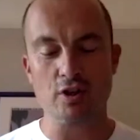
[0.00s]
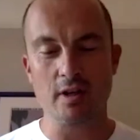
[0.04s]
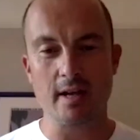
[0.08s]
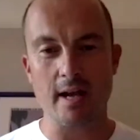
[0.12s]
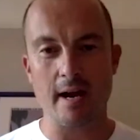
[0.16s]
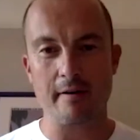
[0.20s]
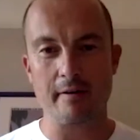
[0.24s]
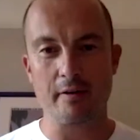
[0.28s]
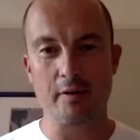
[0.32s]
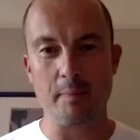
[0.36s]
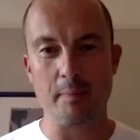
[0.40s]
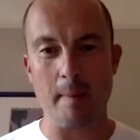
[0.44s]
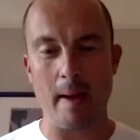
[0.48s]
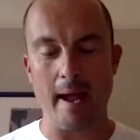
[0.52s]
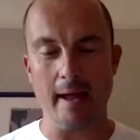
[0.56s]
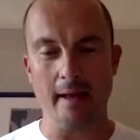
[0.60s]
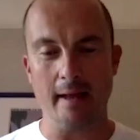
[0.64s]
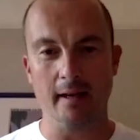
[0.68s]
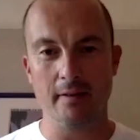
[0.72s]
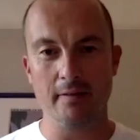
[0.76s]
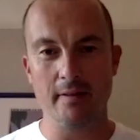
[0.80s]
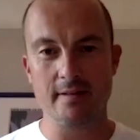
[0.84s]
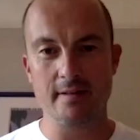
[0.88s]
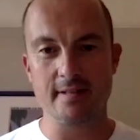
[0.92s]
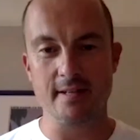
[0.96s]
Gareth Bale,
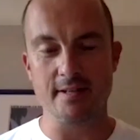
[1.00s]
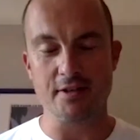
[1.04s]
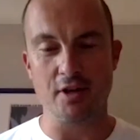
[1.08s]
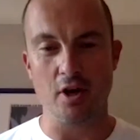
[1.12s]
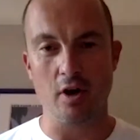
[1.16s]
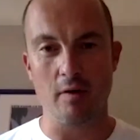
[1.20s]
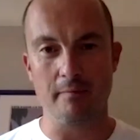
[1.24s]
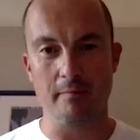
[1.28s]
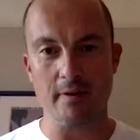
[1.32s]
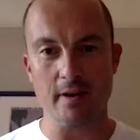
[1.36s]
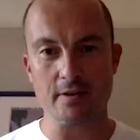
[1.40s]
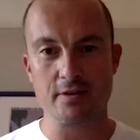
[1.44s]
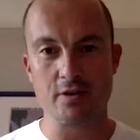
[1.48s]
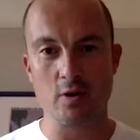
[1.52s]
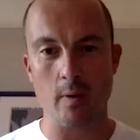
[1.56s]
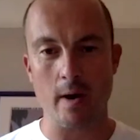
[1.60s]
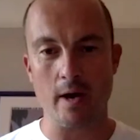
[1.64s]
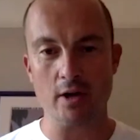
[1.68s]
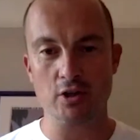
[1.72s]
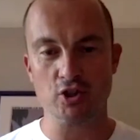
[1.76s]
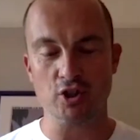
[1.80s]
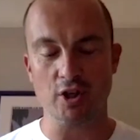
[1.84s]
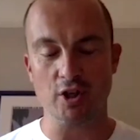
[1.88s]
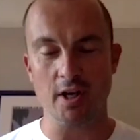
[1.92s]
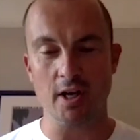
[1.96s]
and this is an obvious
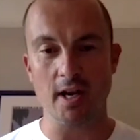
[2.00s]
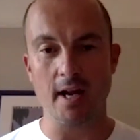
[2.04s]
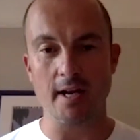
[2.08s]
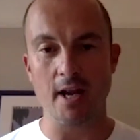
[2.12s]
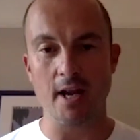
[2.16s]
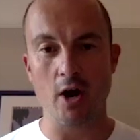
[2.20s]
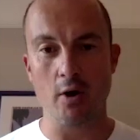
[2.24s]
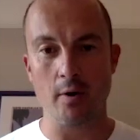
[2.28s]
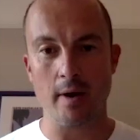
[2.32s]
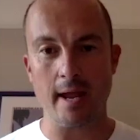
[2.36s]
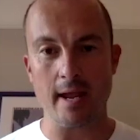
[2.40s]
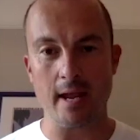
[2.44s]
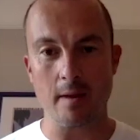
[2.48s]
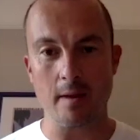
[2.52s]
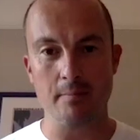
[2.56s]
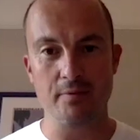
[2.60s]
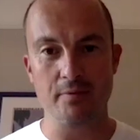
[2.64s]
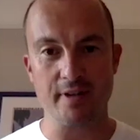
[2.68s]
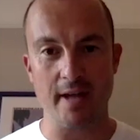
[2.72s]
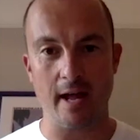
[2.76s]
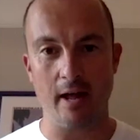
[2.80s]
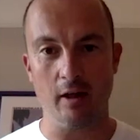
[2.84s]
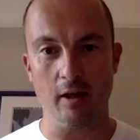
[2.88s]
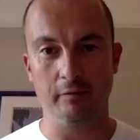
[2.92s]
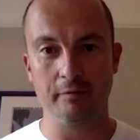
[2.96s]
question, and I know he
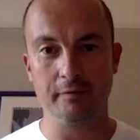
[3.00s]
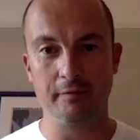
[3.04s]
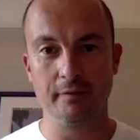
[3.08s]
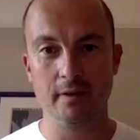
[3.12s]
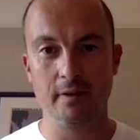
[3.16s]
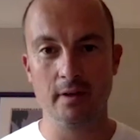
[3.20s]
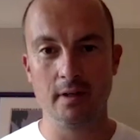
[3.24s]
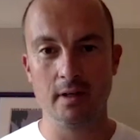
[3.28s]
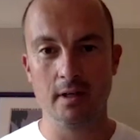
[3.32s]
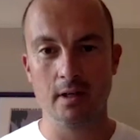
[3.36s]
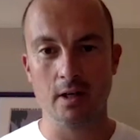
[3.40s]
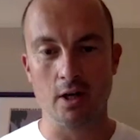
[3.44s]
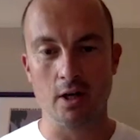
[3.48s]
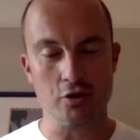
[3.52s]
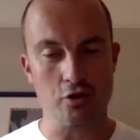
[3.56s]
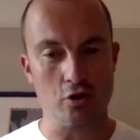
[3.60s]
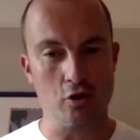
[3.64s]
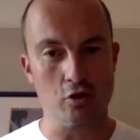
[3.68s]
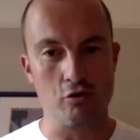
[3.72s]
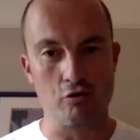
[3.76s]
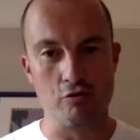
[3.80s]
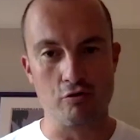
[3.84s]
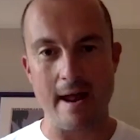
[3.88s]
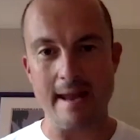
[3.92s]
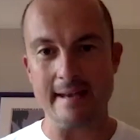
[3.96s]
himself has
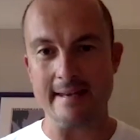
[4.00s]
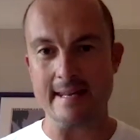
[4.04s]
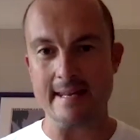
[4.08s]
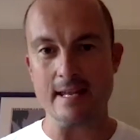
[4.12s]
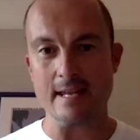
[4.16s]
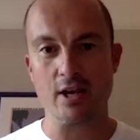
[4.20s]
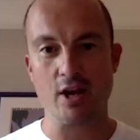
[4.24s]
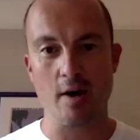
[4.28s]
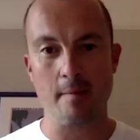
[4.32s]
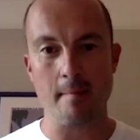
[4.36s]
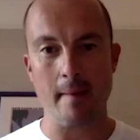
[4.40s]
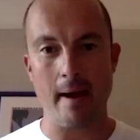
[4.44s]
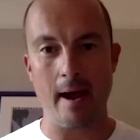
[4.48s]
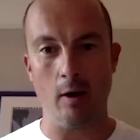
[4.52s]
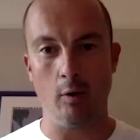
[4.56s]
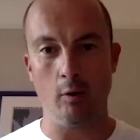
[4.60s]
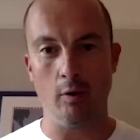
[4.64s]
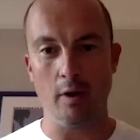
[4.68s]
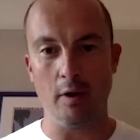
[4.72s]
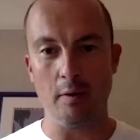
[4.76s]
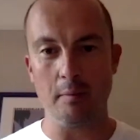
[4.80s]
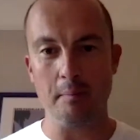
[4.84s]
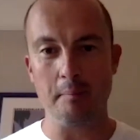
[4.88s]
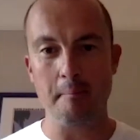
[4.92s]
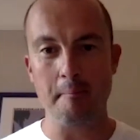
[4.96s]
already come
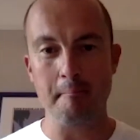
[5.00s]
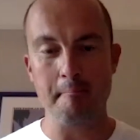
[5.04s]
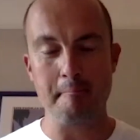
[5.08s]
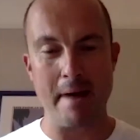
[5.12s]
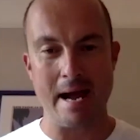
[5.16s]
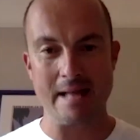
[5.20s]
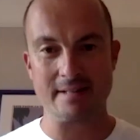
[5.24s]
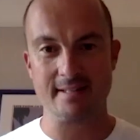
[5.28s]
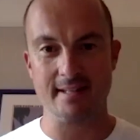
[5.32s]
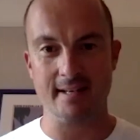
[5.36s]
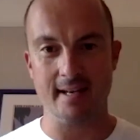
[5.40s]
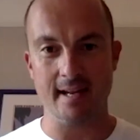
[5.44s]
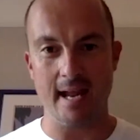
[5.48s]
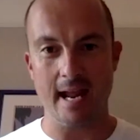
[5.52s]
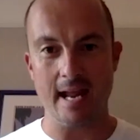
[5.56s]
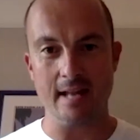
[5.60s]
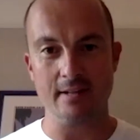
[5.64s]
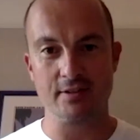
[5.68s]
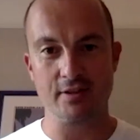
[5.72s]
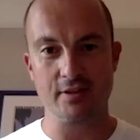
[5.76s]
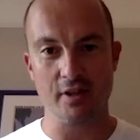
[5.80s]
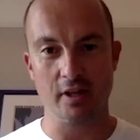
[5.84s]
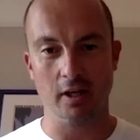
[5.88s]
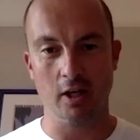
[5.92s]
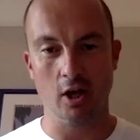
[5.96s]
out and battered it
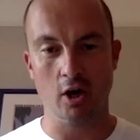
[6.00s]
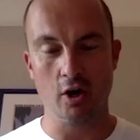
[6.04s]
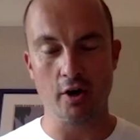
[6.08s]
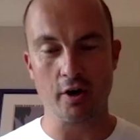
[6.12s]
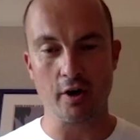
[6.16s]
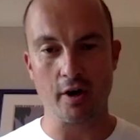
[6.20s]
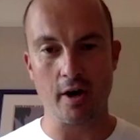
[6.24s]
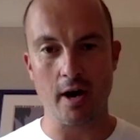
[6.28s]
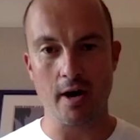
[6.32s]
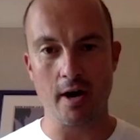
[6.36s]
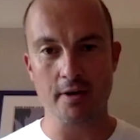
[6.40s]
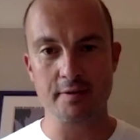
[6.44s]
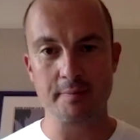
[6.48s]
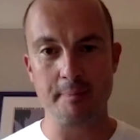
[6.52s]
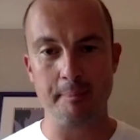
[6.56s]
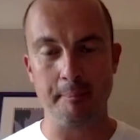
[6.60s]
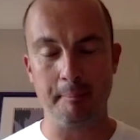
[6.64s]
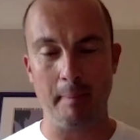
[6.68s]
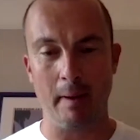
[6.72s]
into the long grass.